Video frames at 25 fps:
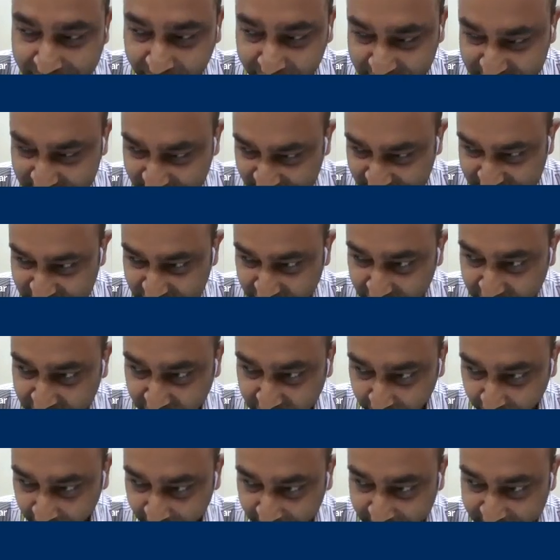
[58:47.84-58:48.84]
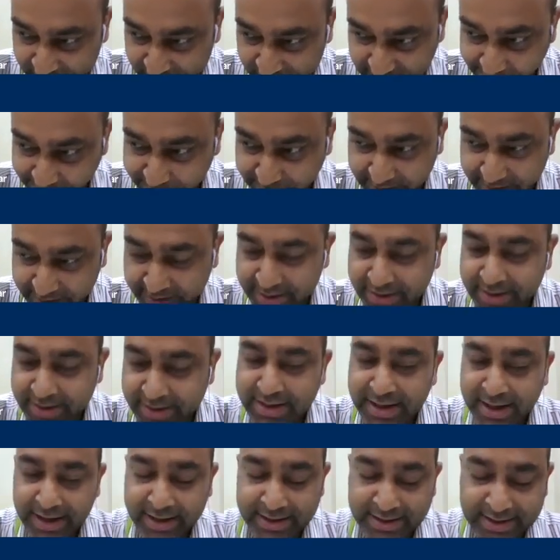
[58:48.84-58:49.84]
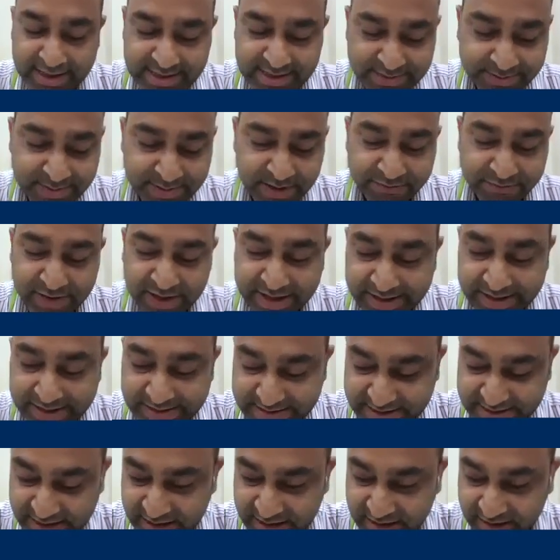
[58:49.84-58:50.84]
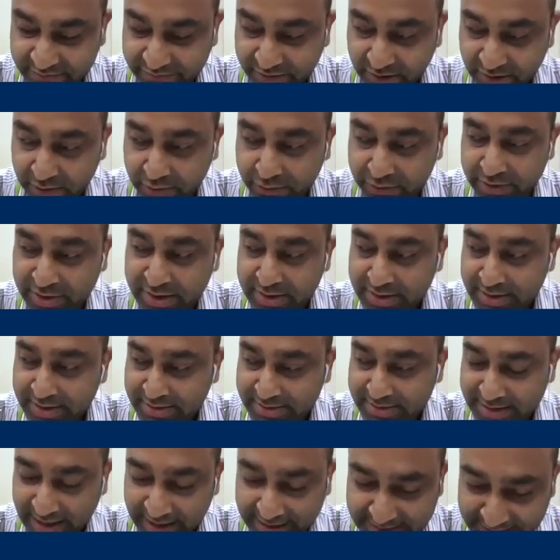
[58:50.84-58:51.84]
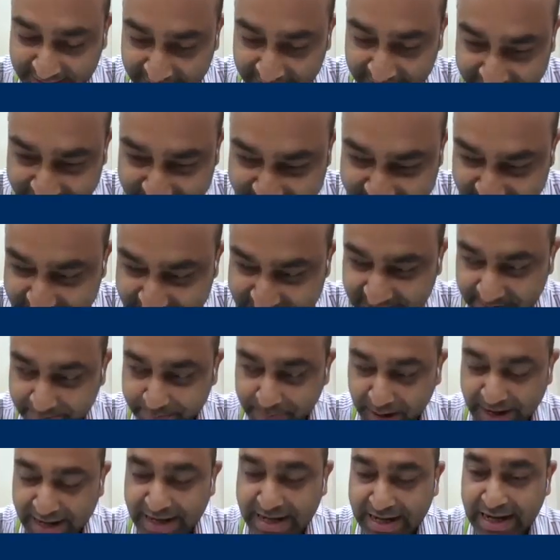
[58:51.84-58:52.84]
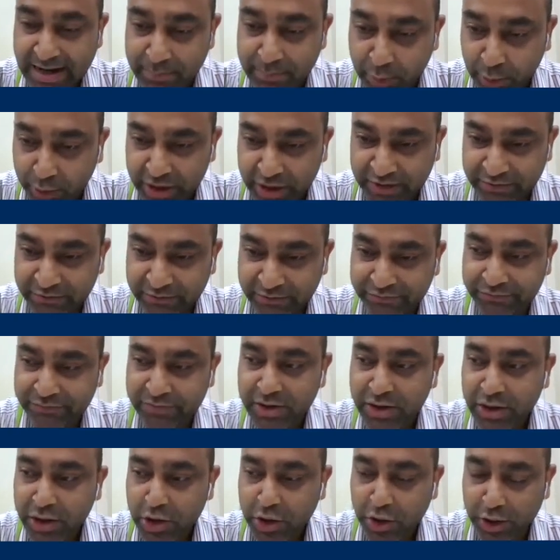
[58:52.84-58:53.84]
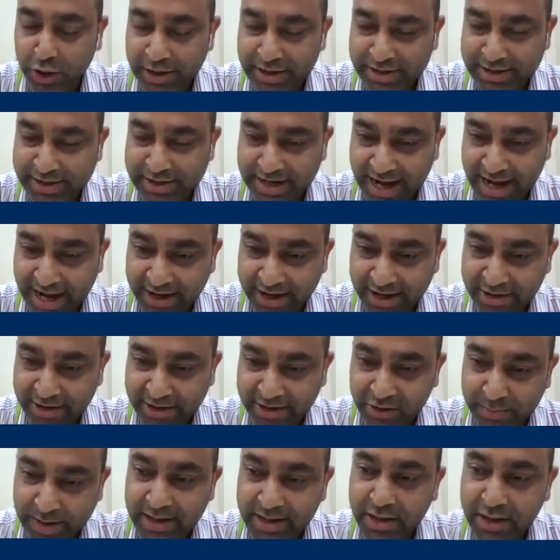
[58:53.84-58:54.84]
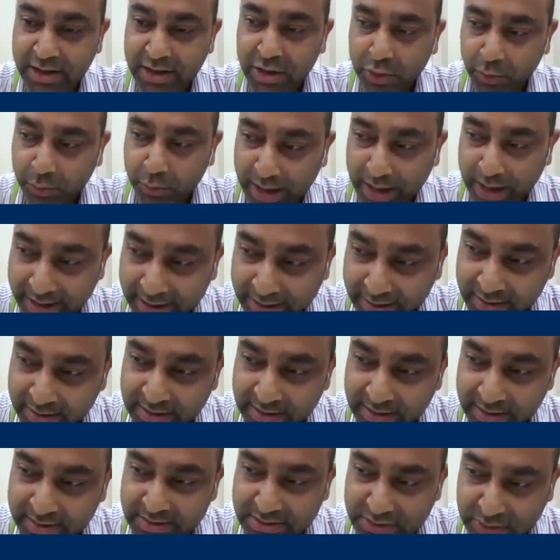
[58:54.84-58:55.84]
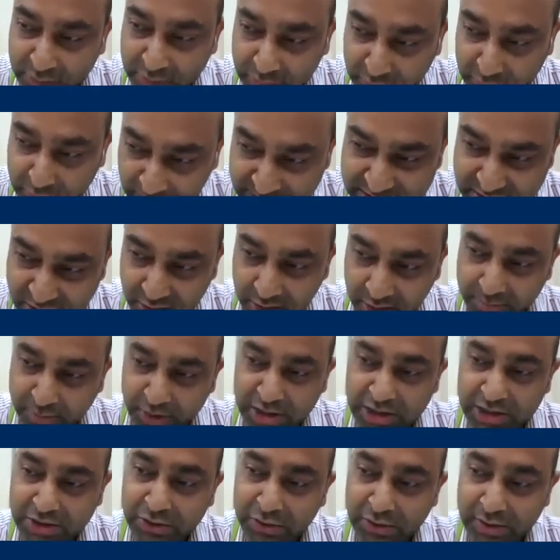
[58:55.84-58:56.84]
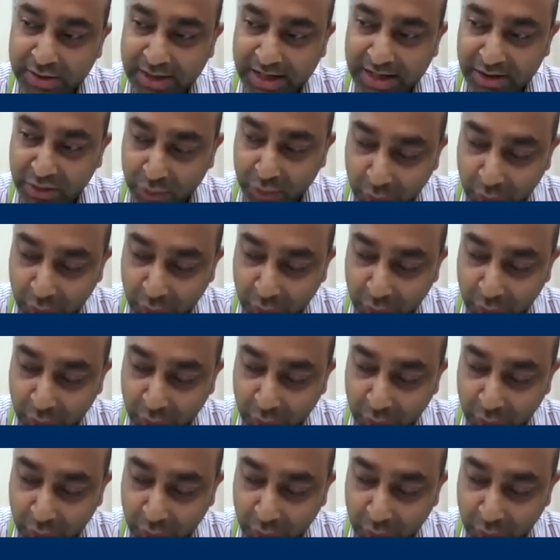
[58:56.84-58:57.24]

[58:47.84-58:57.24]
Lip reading: for serotonin 1 receptor, and it has been very recently found that there exists a binding motif called track domain where cholesterol molecule can